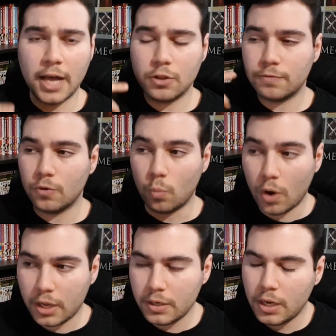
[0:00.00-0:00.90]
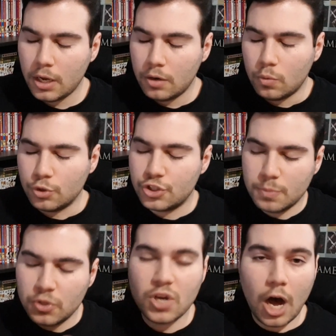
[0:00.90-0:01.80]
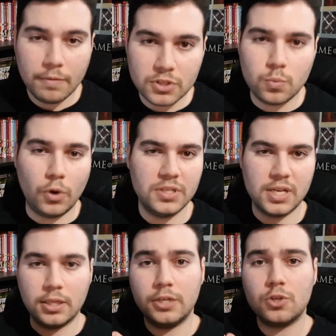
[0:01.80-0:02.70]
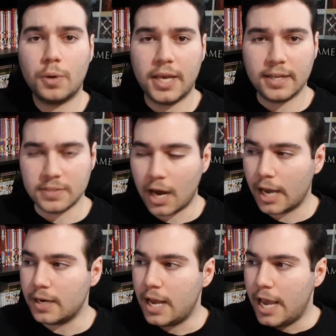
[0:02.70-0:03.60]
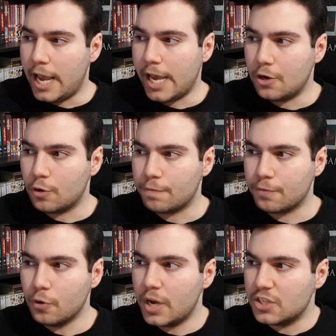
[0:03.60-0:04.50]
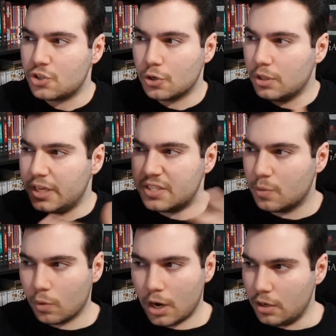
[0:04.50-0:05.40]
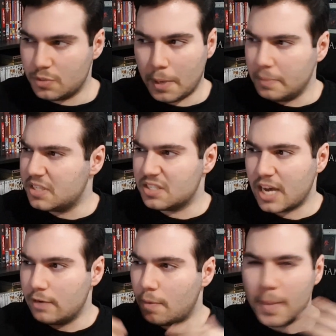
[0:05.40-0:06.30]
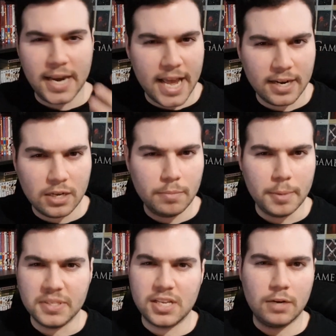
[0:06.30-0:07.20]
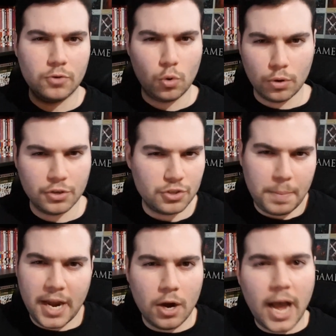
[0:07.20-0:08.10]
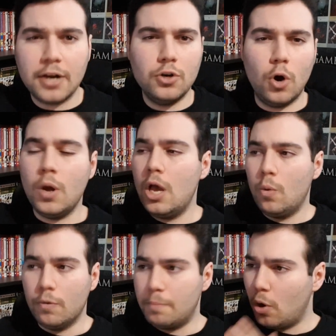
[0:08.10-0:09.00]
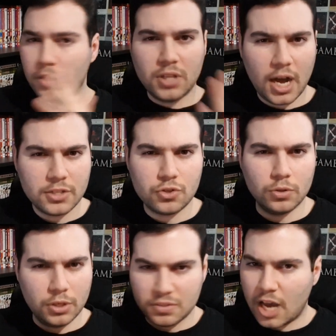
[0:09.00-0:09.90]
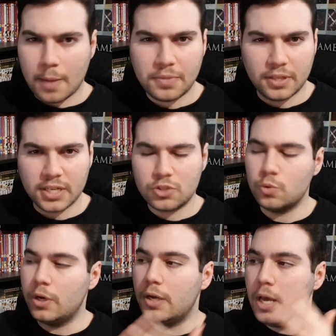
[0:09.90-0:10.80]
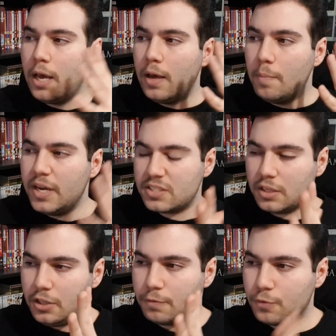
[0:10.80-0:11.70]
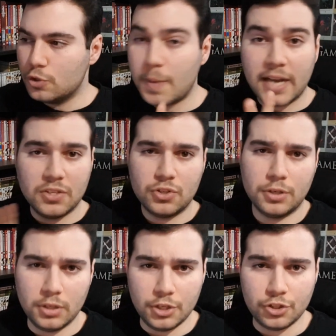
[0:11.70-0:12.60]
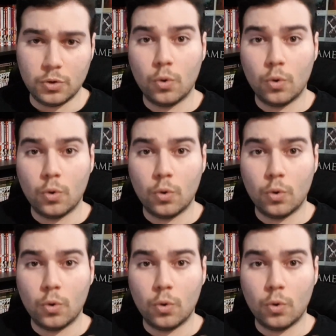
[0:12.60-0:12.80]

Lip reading: Either for one, which is the most obvious one, is that Lady Toki had died and her fruit has circulated somewhere else. Maybe it's inside of a banana, maybe inside of an orange, a pear, I don't know, with polka dots or a little time thing next to it. Basically, the fruit's back in circulation.